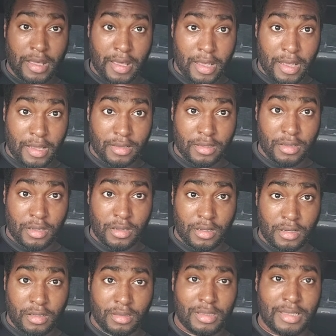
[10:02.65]
And
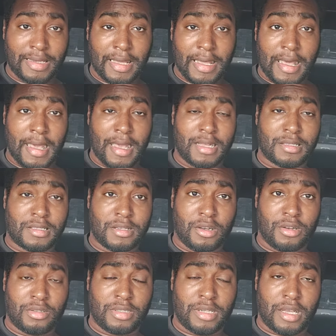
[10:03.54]
uh, look at how it
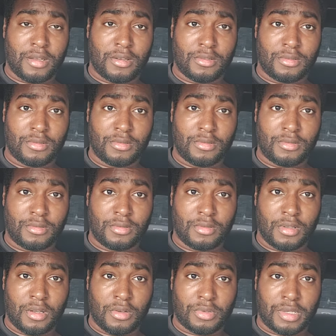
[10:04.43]
turned out.
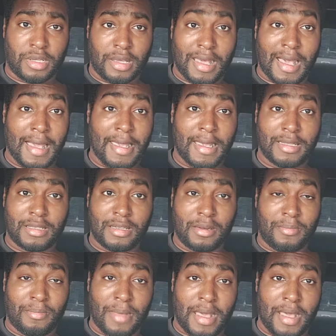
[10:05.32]
Okay, I ended
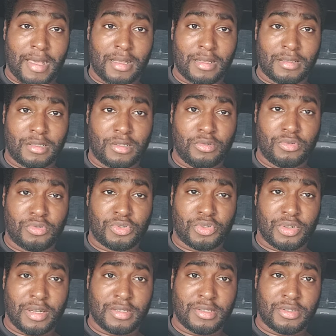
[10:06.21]
up buying two
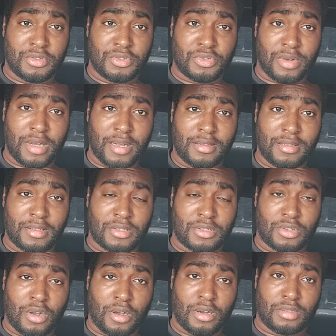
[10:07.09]
trucks, a trailer,
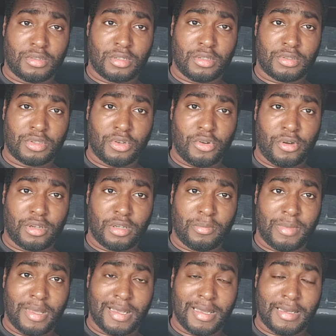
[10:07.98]
starting an
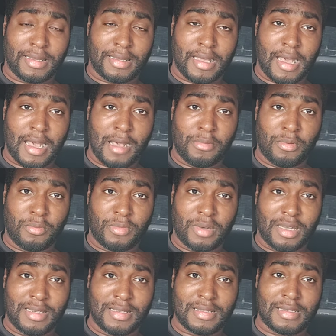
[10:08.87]
authority, making a gobble
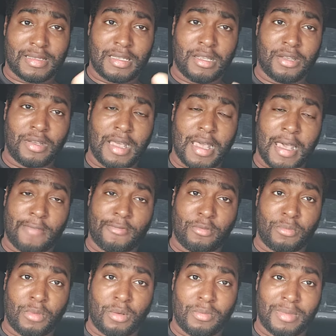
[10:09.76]
money, still
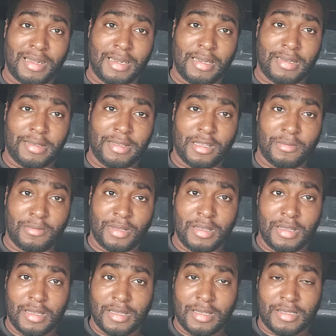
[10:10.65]
having more money than him
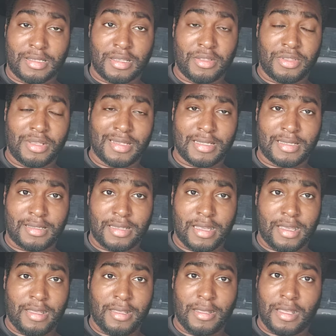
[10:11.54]
to this
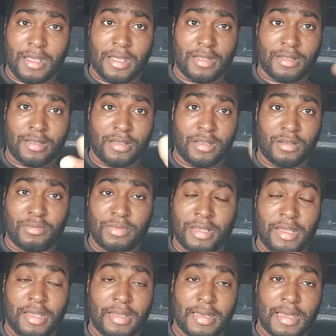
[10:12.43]
day. And him,
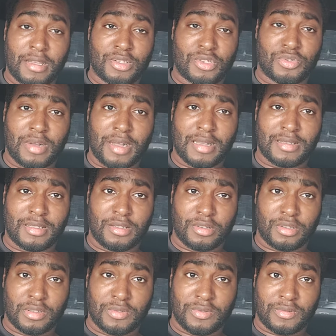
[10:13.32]
he ain't got a
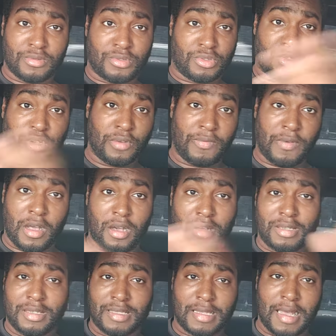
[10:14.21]
tricycle to show for
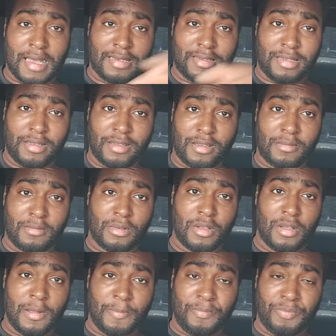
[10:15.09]
all this goddamn
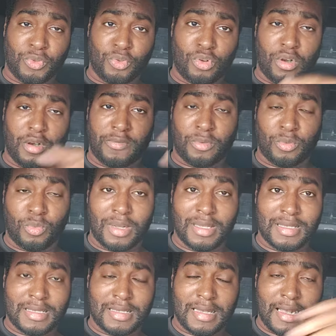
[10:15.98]
going from
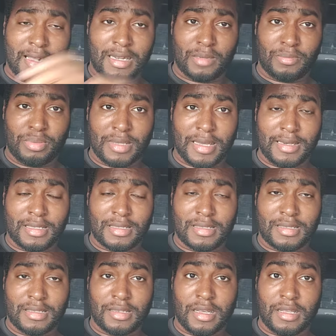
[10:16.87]
one side of the planet
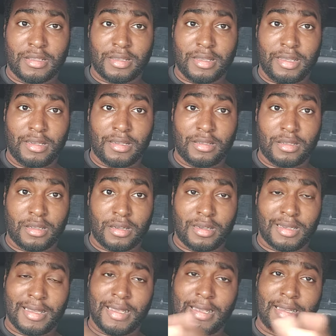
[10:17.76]
to the other he done
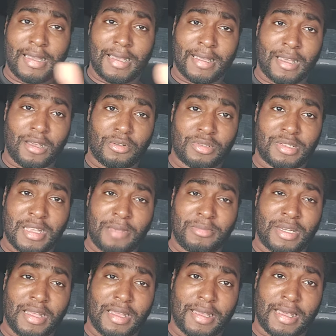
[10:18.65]
done. And I got on
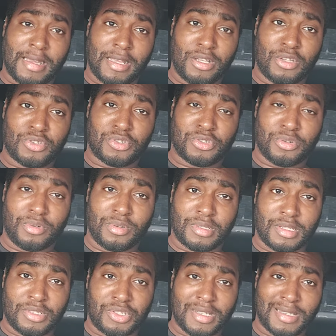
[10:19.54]
top of that, I got
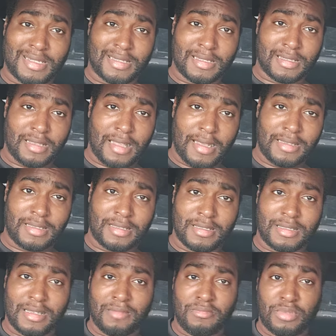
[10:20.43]
insurance and just his
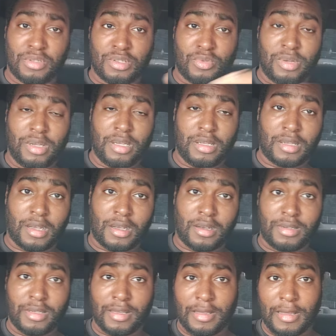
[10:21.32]
license in between
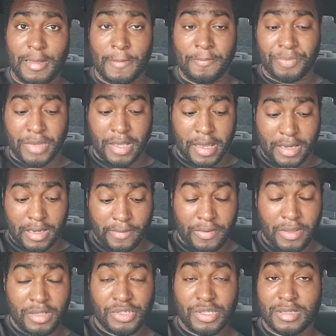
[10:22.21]
all that. And if
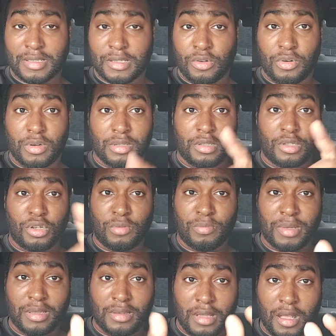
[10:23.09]
he just go a little
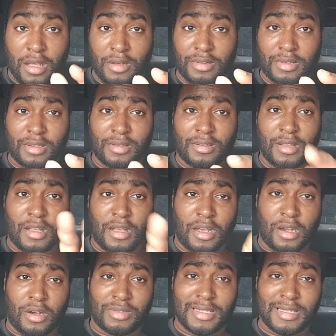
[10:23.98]
bit longer
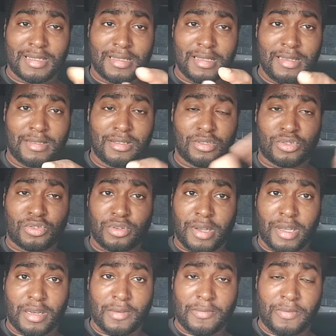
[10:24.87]
on this leasing
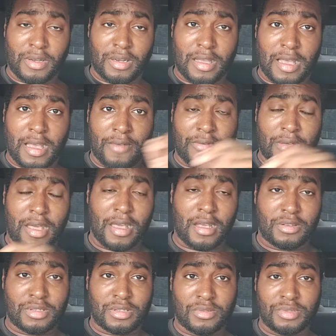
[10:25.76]
train, I'm finna have a
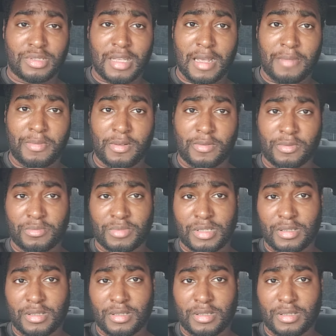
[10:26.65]
house on top of him.